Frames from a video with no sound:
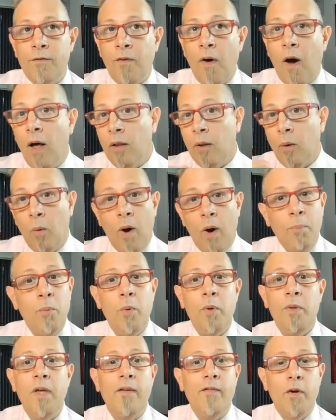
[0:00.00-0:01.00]
follow up
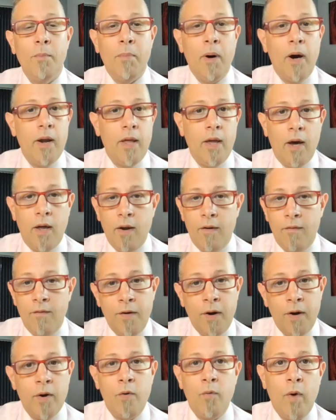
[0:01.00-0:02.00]
with everybody on a
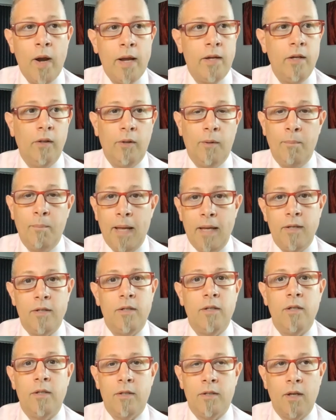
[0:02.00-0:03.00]
very regular
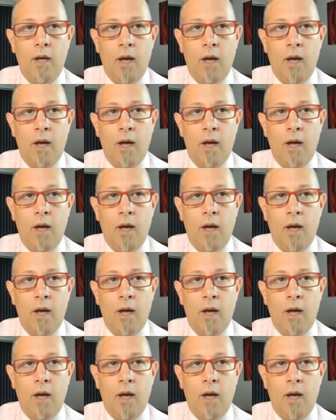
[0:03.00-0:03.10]
basis